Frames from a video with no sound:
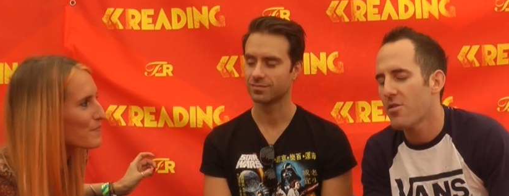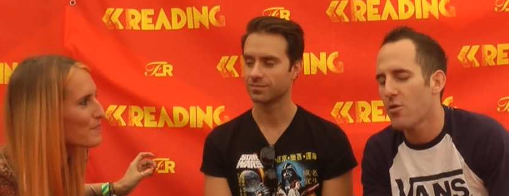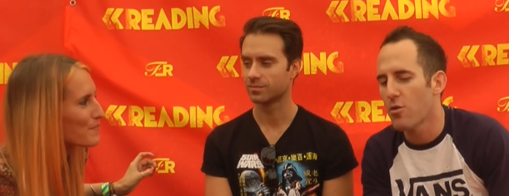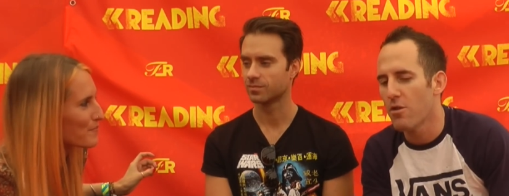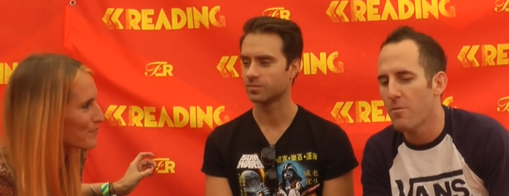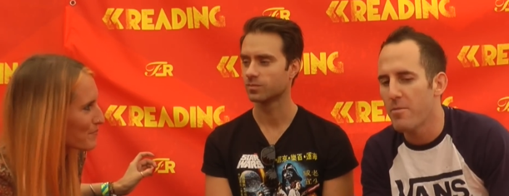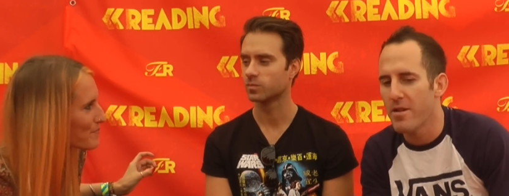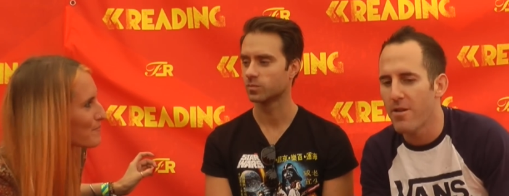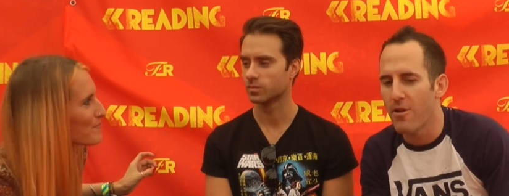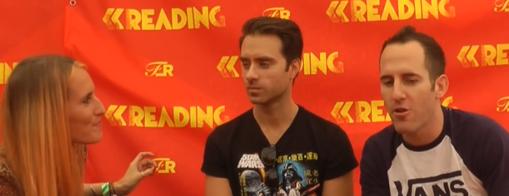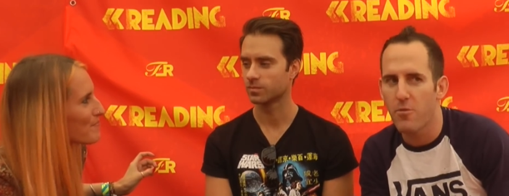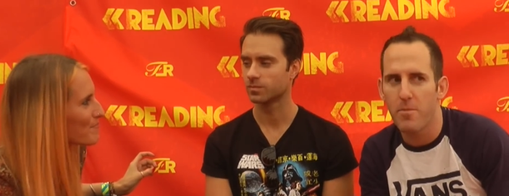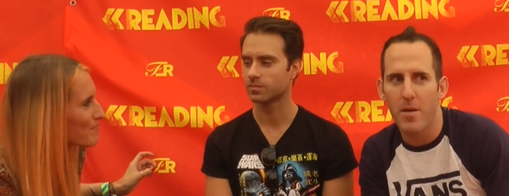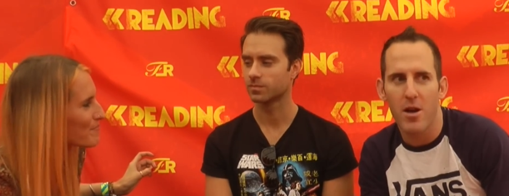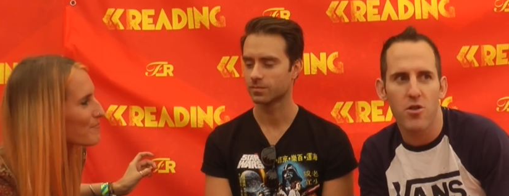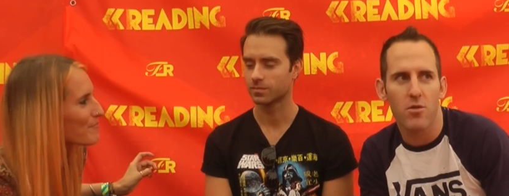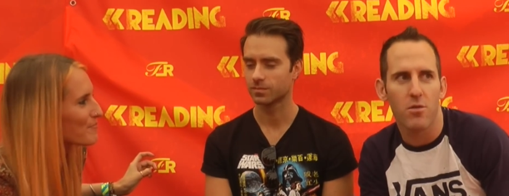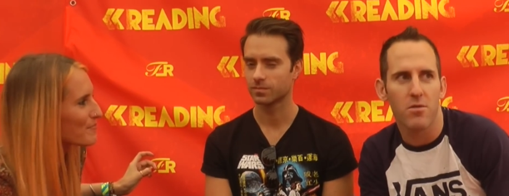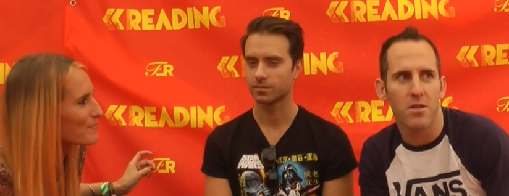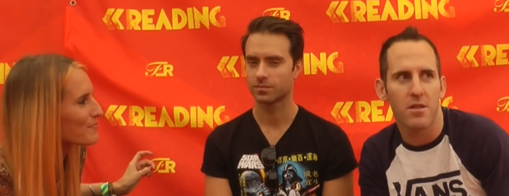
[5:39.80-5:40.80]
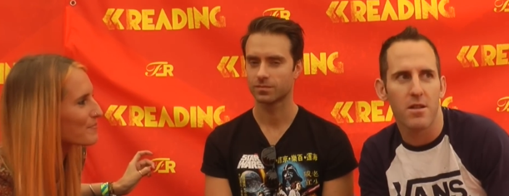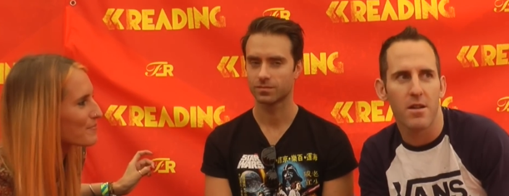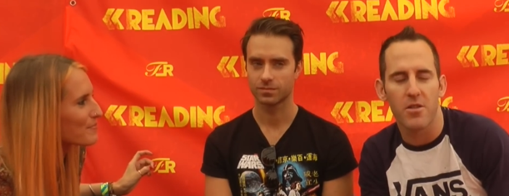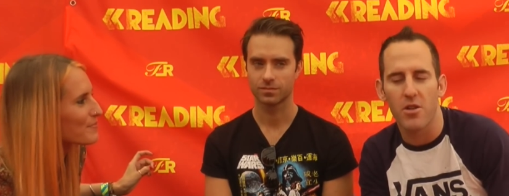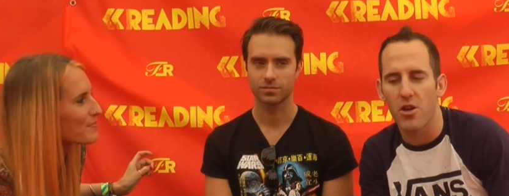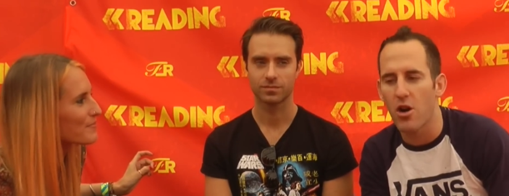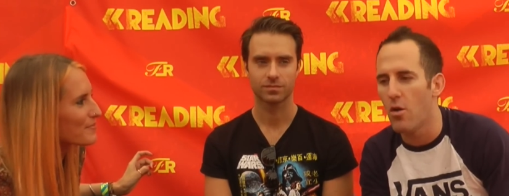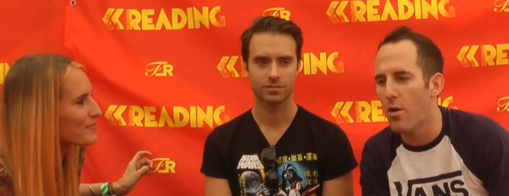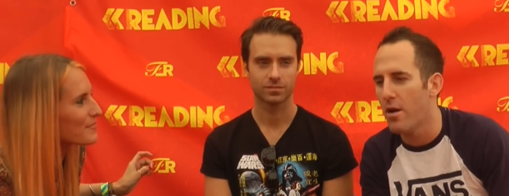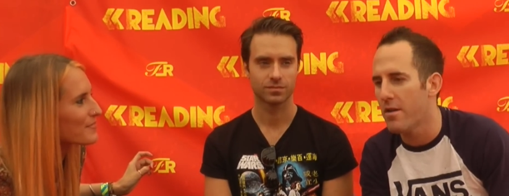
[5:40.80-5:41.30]
Speaker 1: sort of been our specialty that to
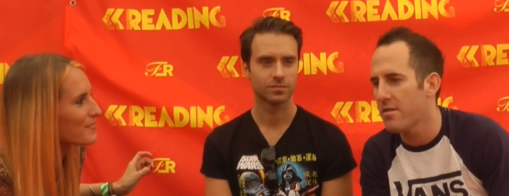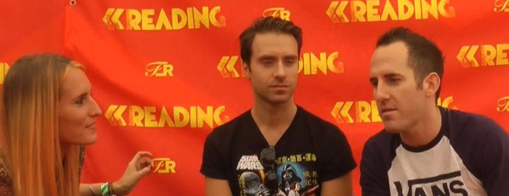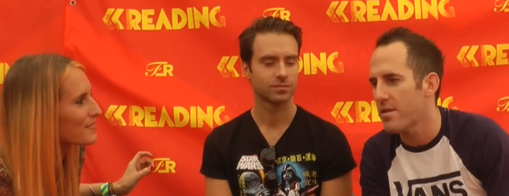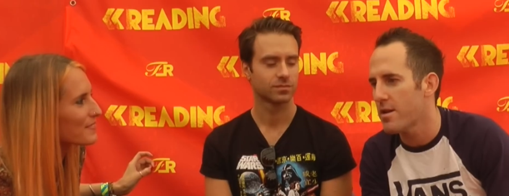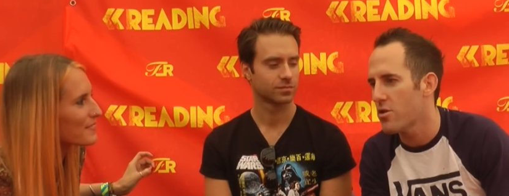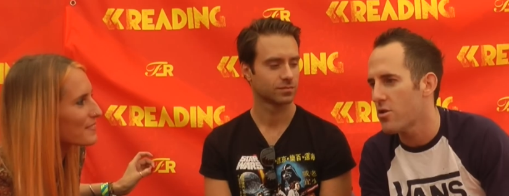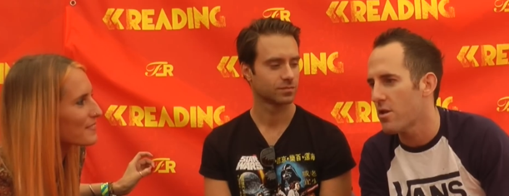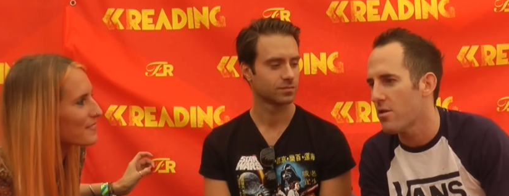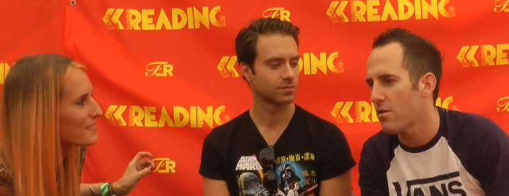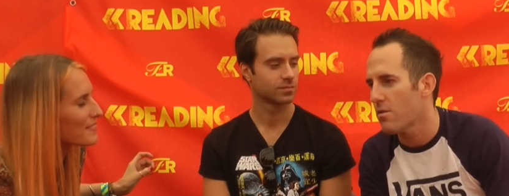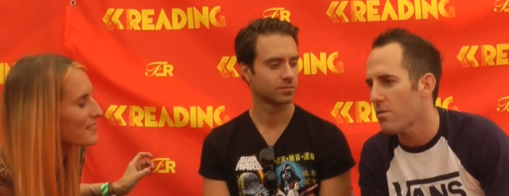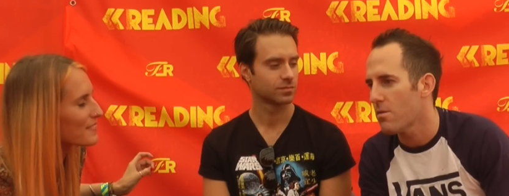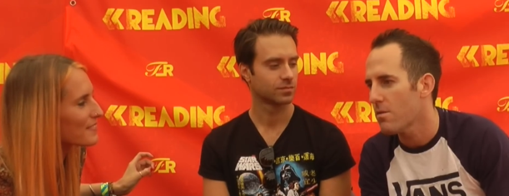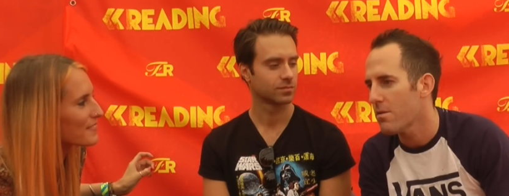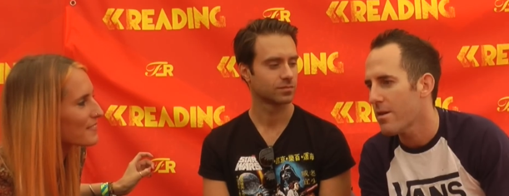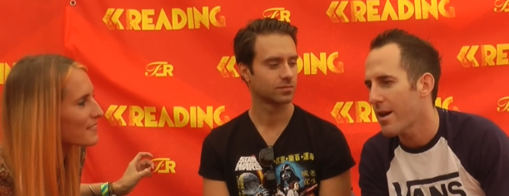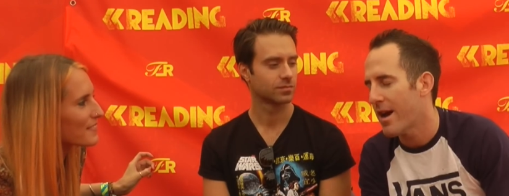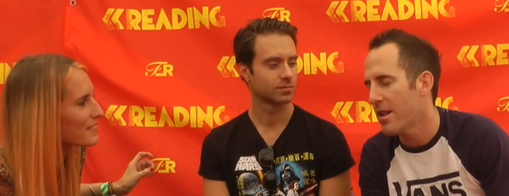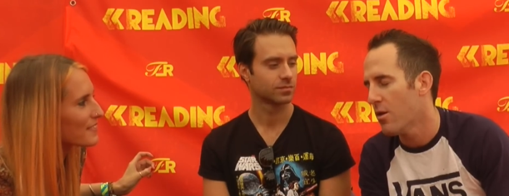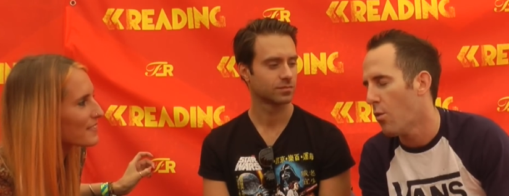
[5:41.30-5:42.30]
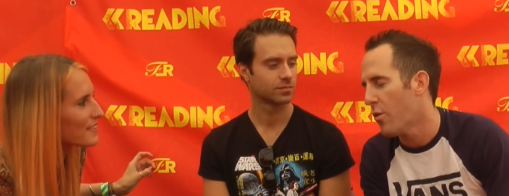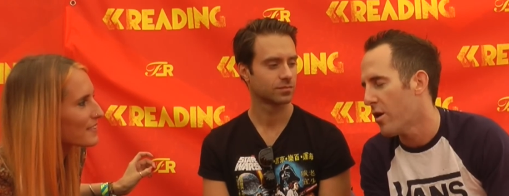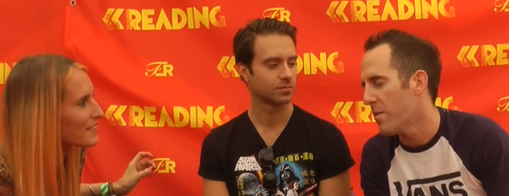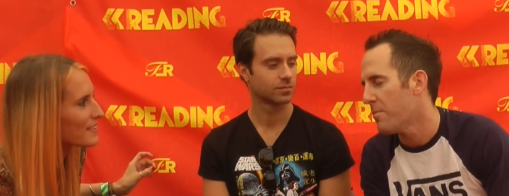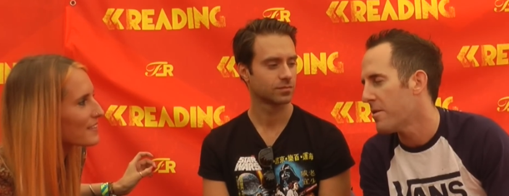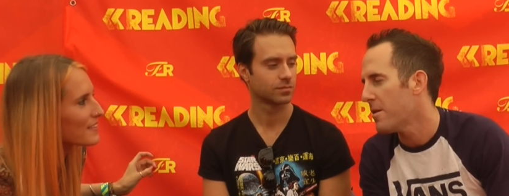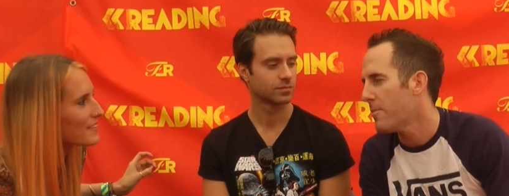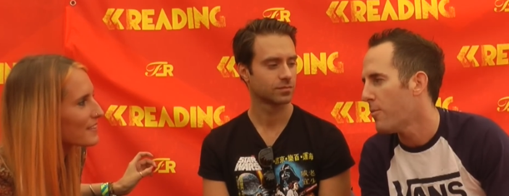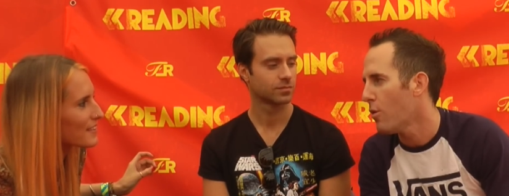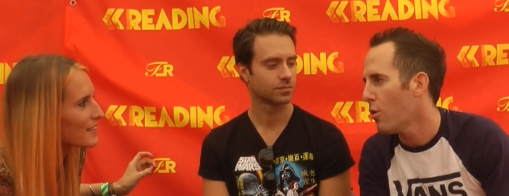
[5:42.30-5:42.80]
go on stage and kind of win
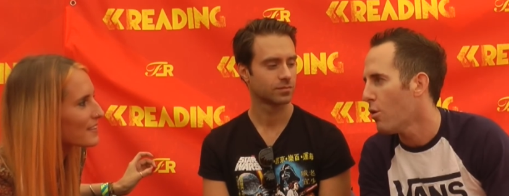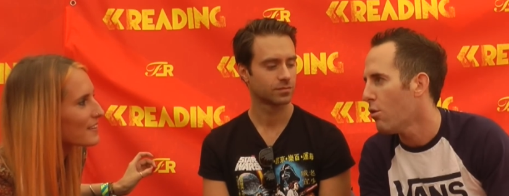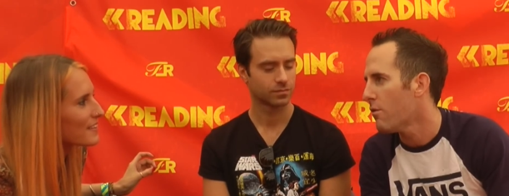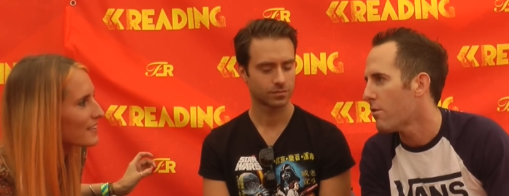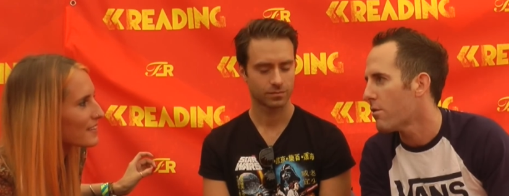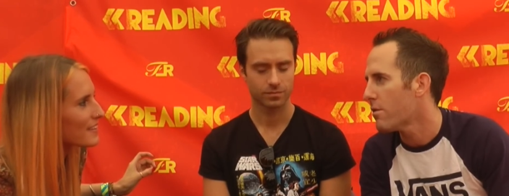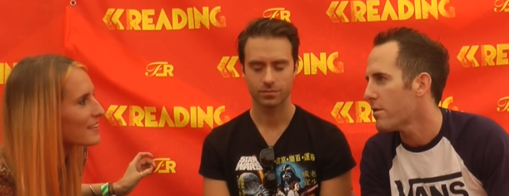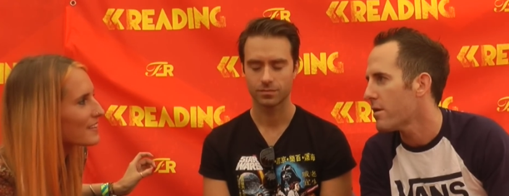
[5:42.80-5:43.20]
people over.